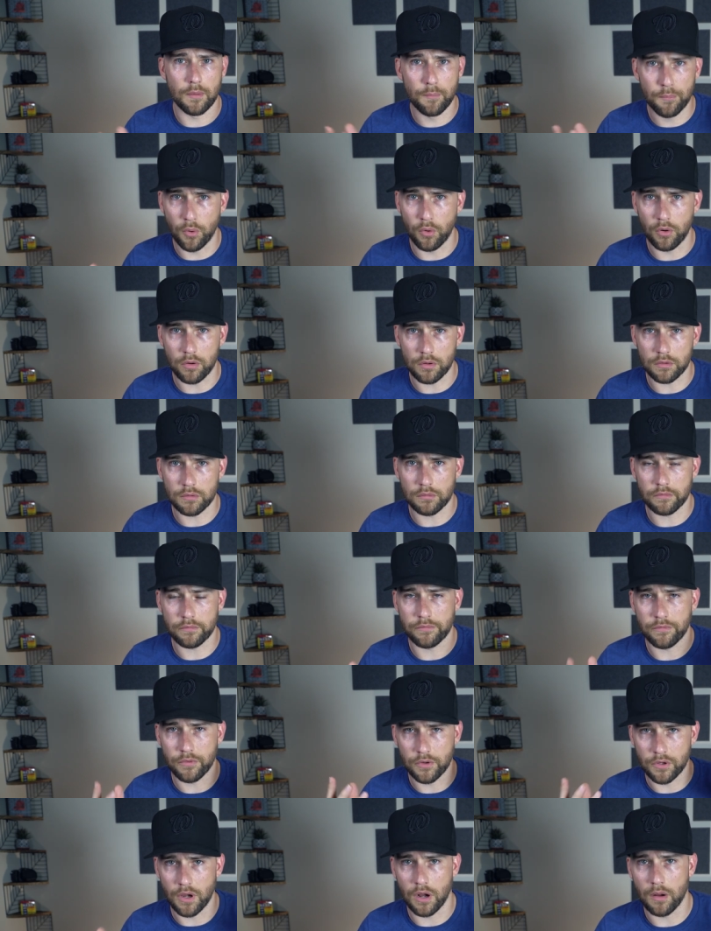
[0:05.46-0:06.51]
important
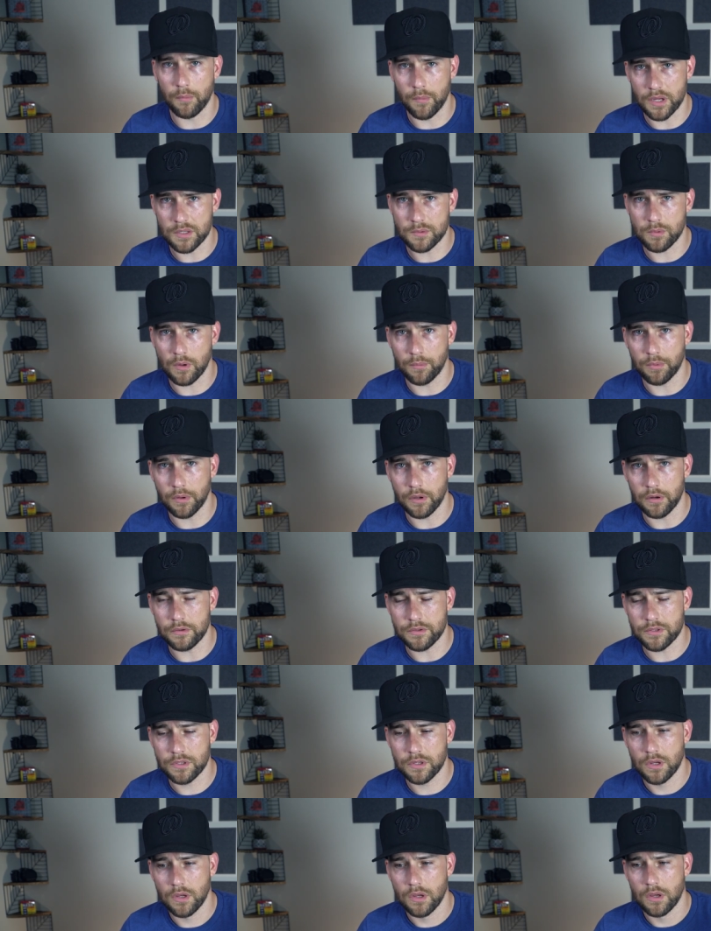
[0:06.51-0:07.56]
for young baseball
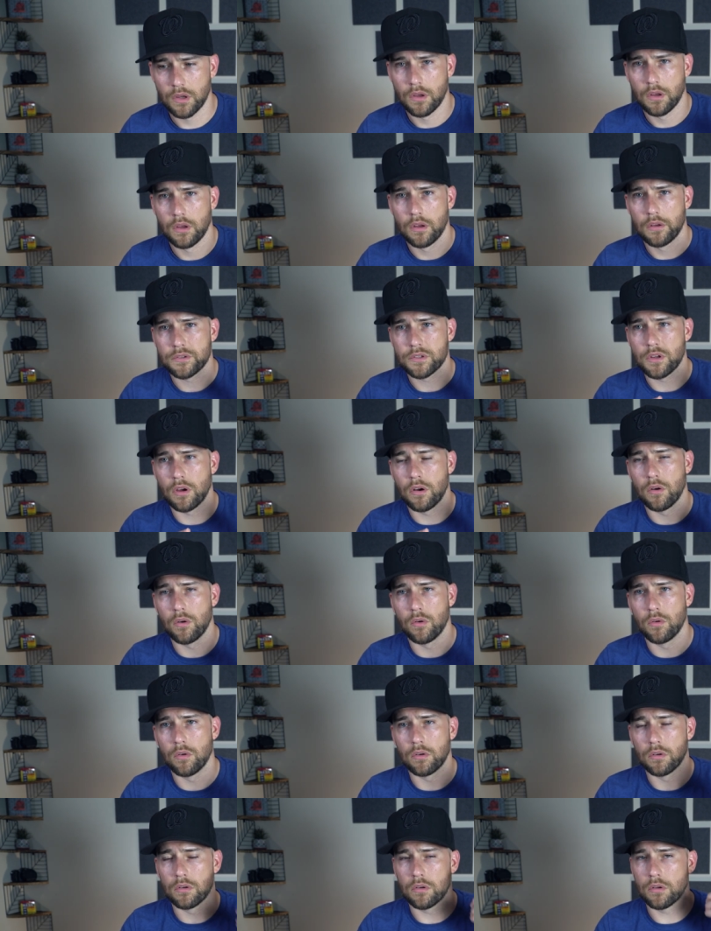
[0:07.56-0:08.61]
players?
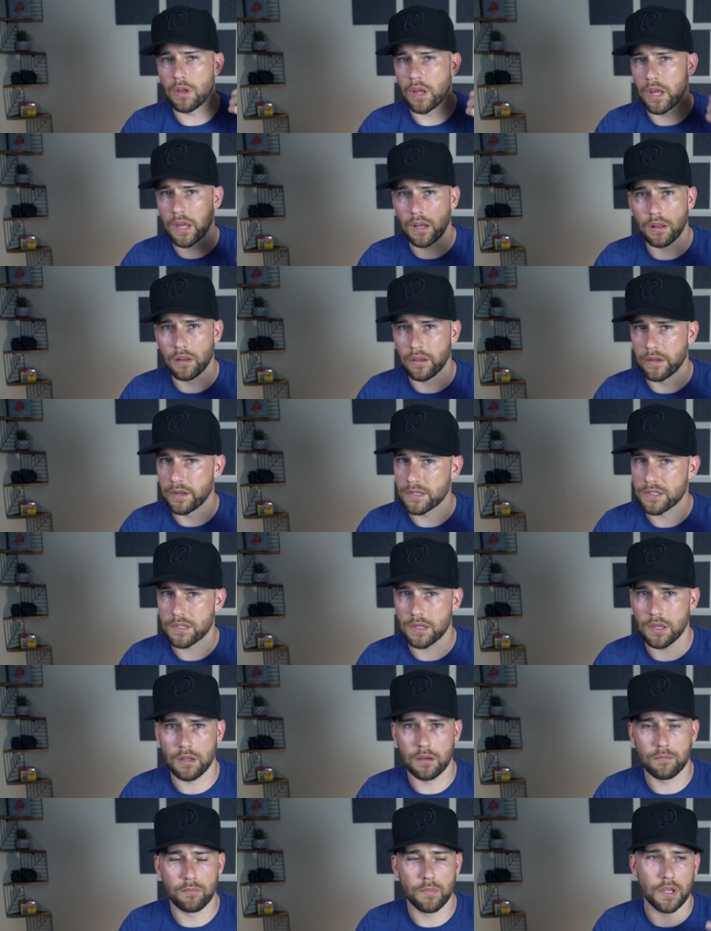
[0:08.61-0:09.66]
So analytics
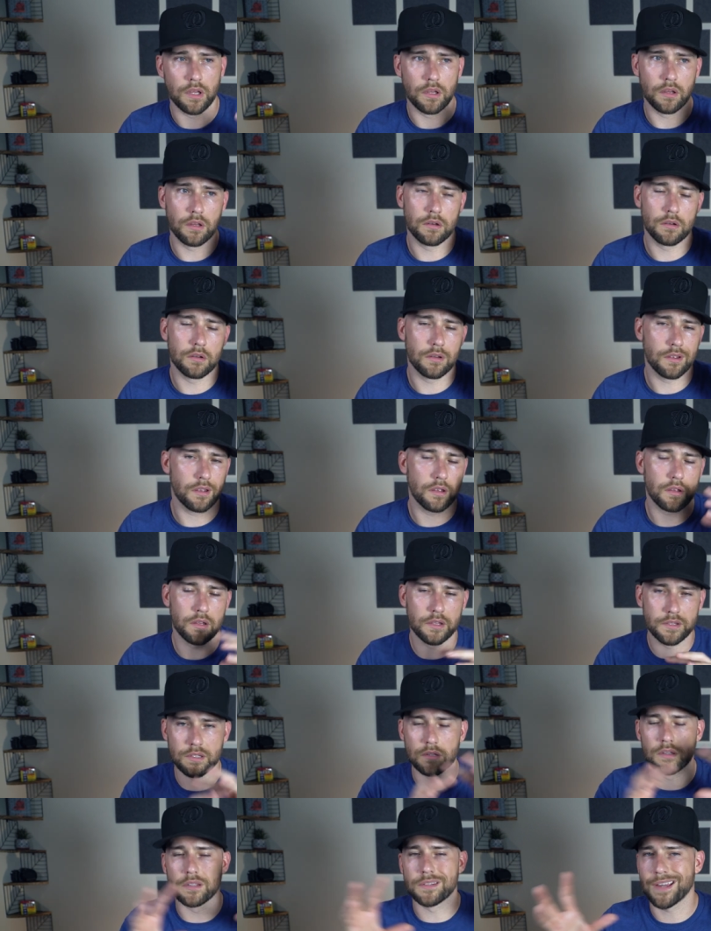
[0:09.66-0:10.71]
can mean,
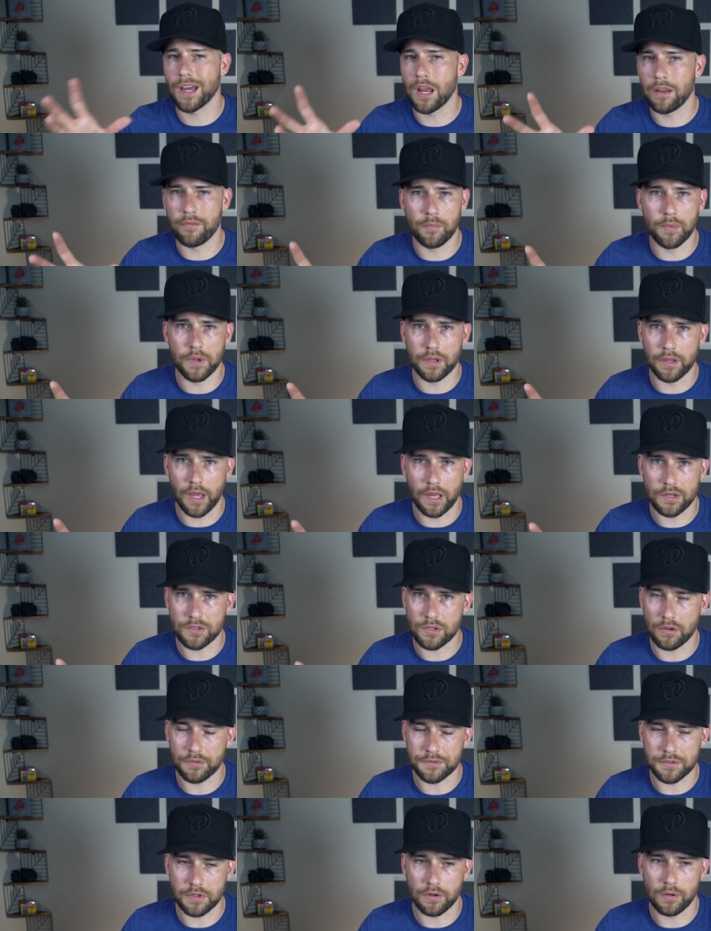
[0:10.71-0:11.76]
it's, it's kind of a big
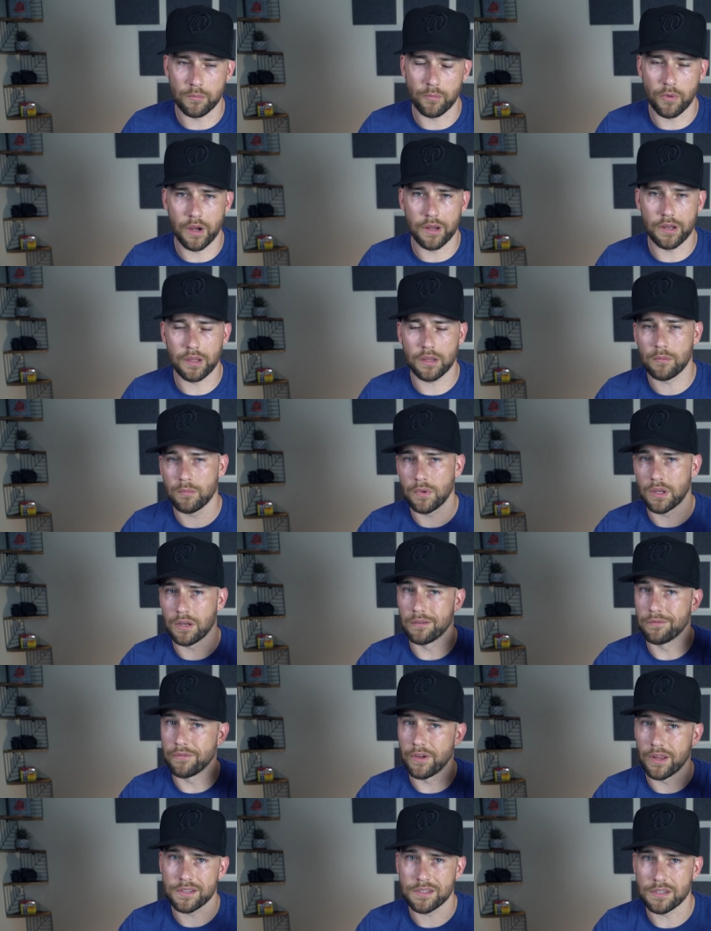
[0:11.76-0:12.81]
catch-all term, right? It can mean
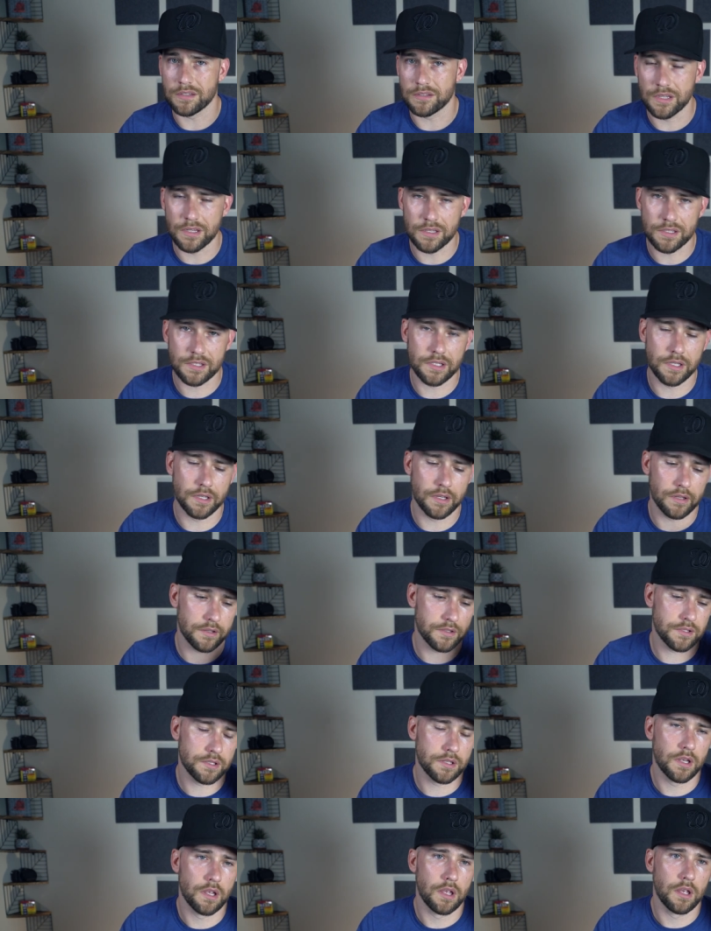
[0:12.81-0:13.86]
advanced
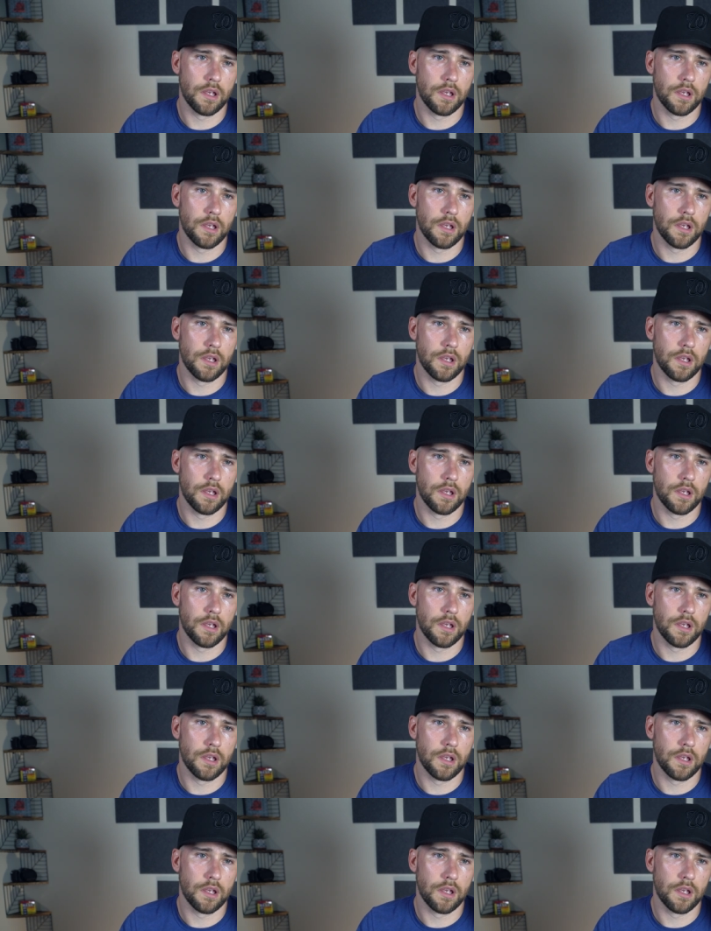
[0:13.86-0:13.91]
statistics,